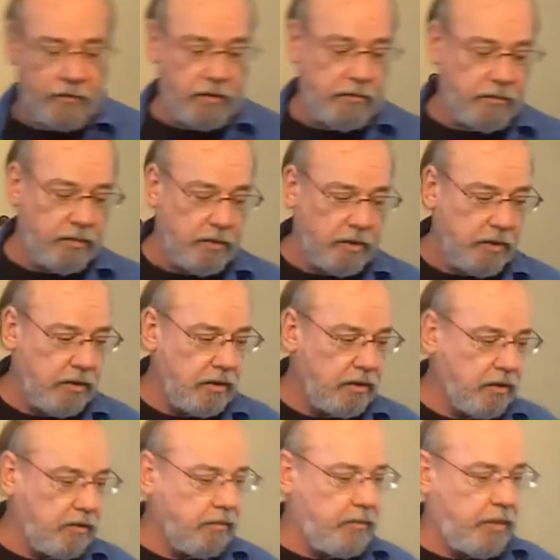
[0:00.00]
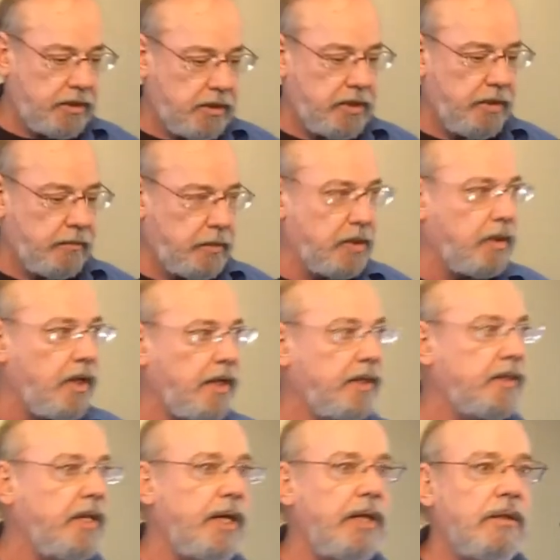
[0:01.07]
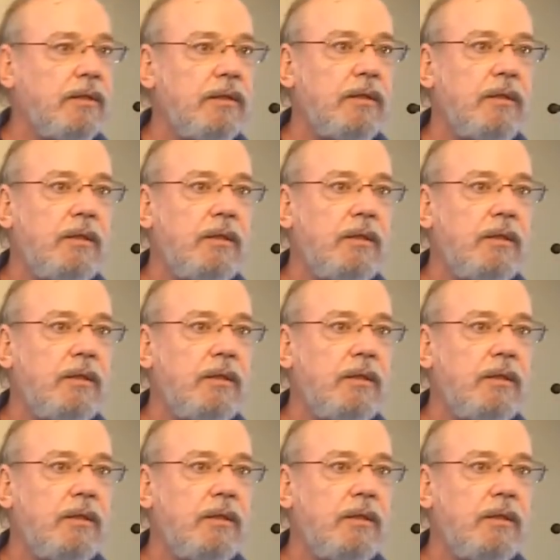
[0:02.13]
form, but something like that.